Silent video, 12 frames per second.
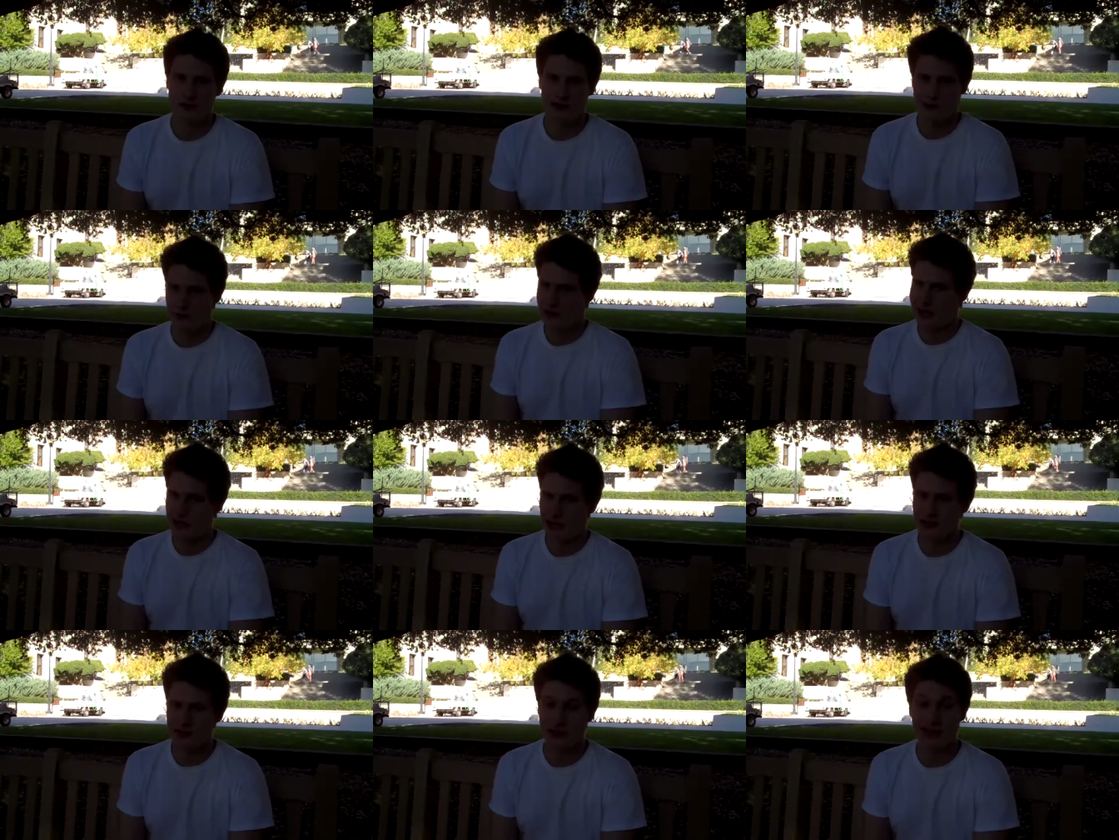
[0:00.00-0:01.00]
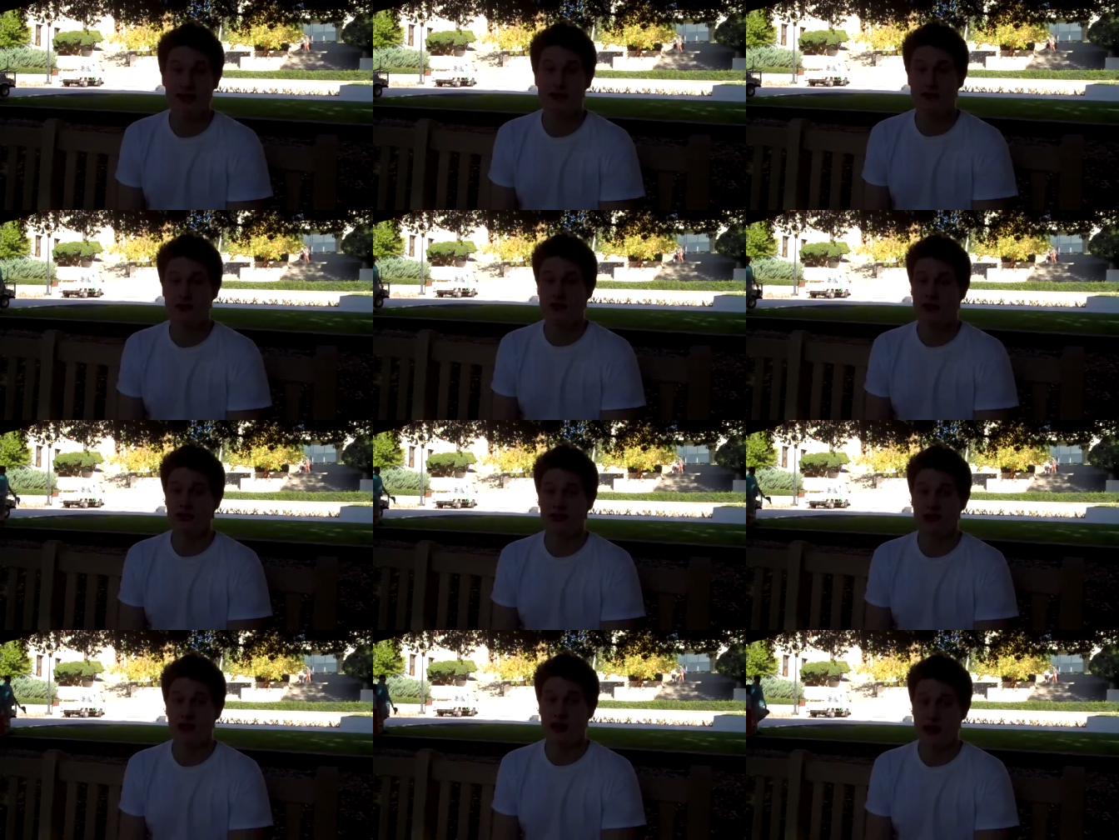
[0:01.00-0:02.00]
They were patient and they answered the
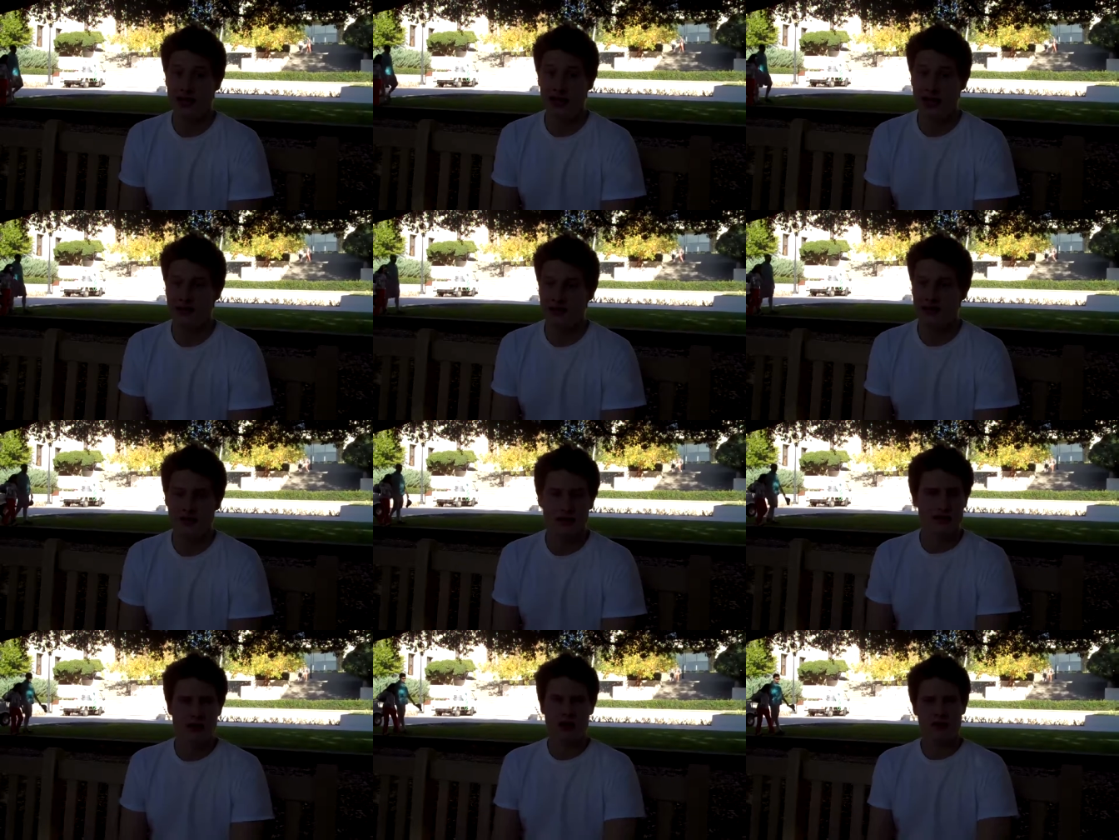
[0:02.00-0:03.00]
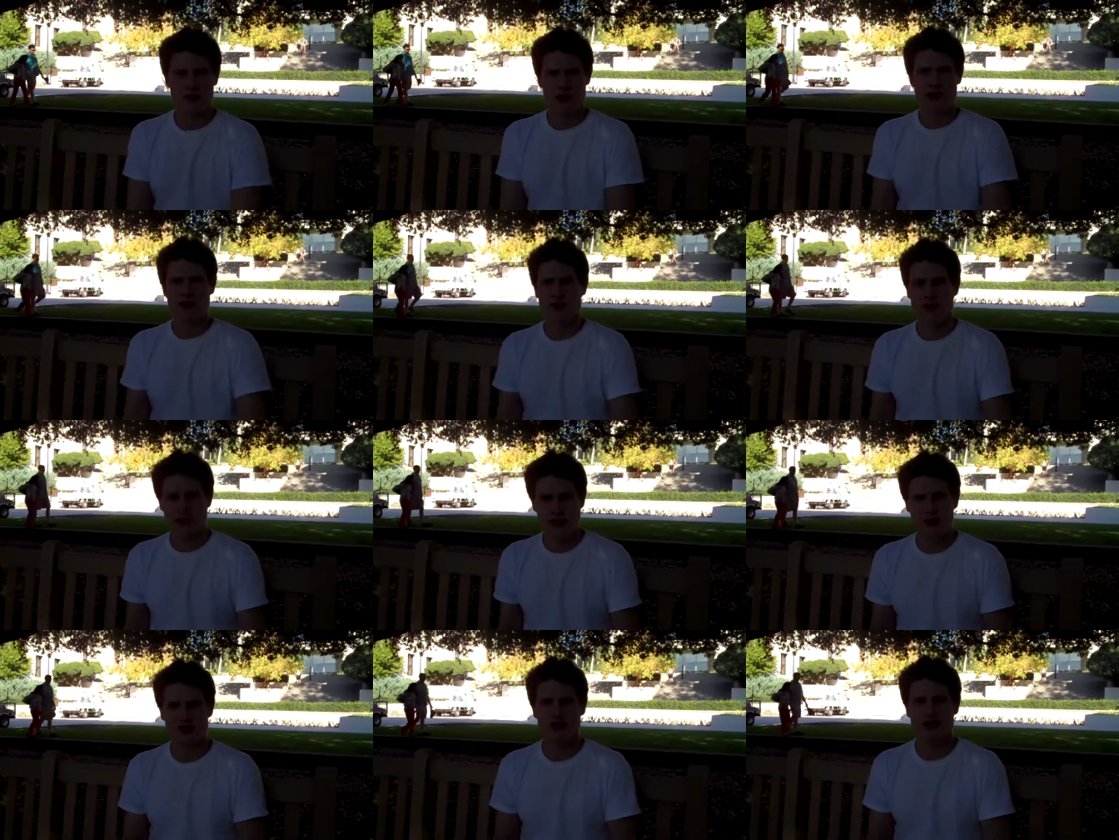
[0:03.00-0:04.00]
questions that I had that otherwise somebody
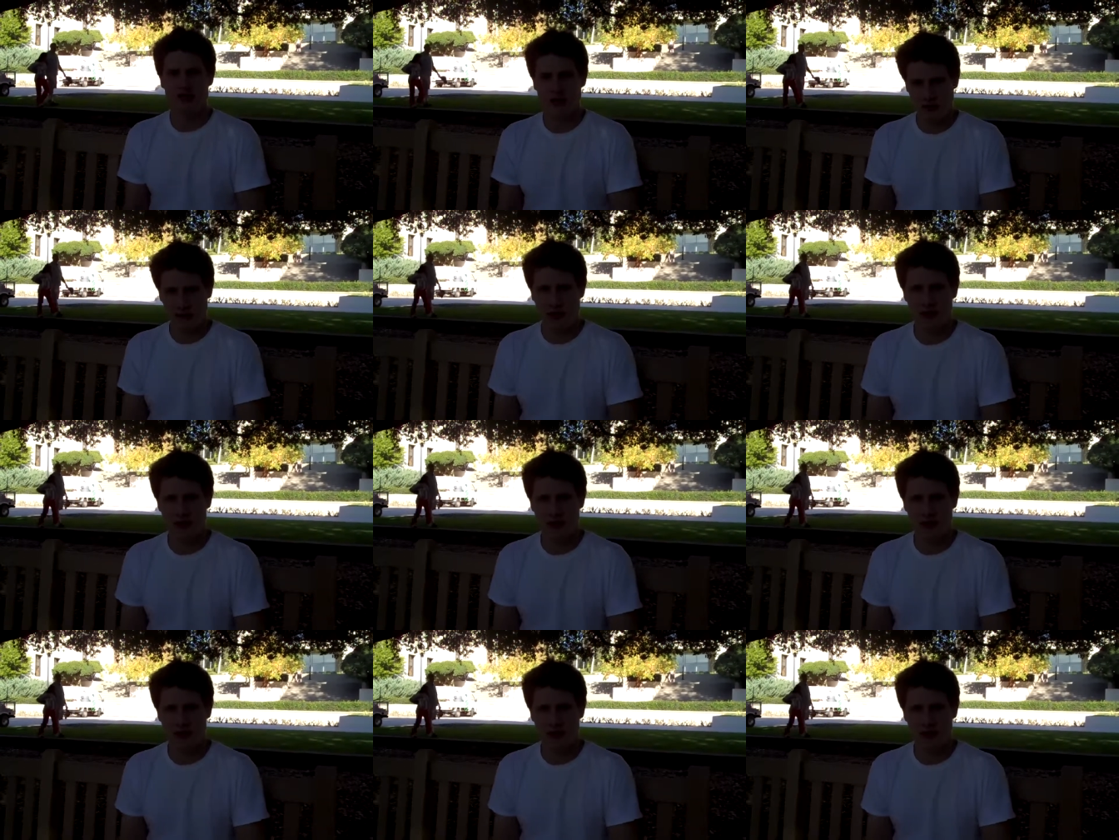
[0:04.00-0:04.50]
else could have